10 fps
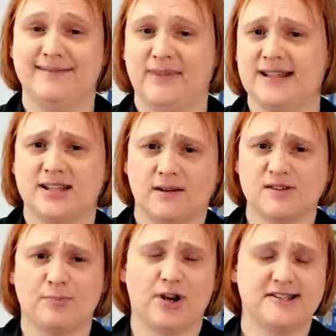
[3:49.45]
In terms
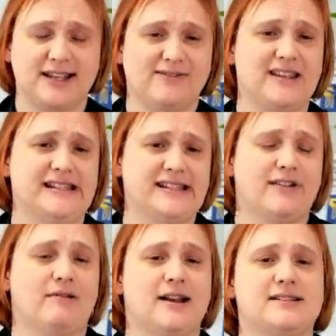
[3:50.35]
of pricing, the
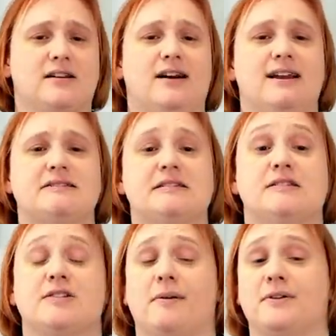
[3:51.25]
Zero SRS
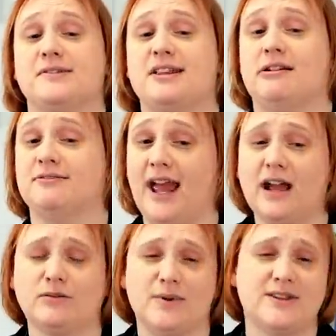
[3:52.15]
is going on sale
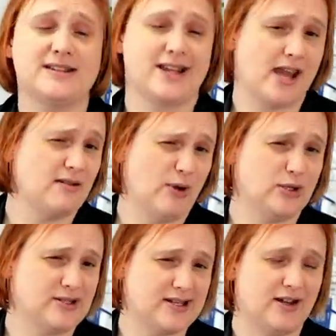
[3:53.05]
now with the standard
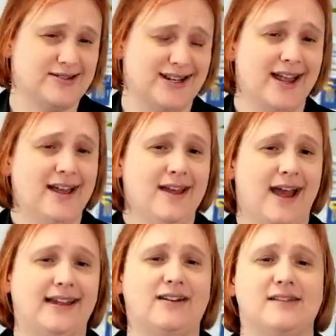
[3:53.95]
model starting
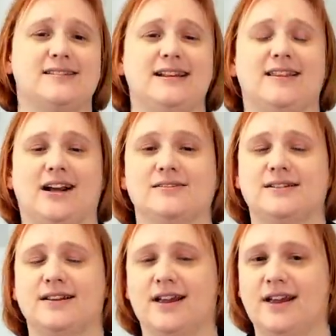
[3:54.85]
at
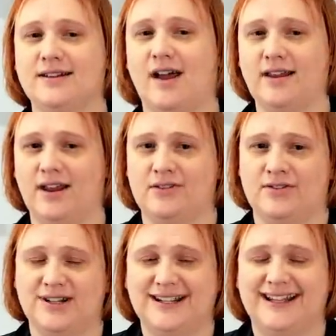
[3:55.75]

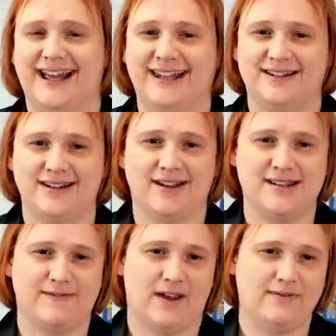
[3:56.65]

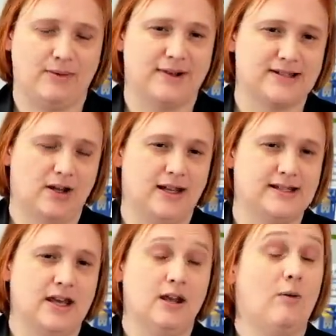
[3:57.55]

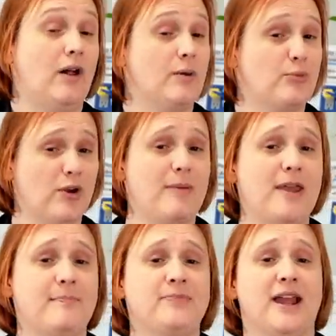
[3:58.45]
$19,995, while the
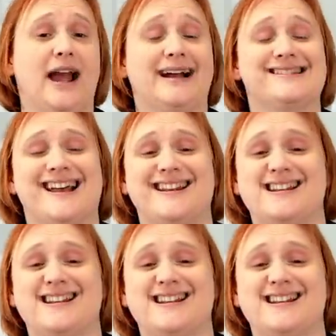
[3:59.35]
premium adds an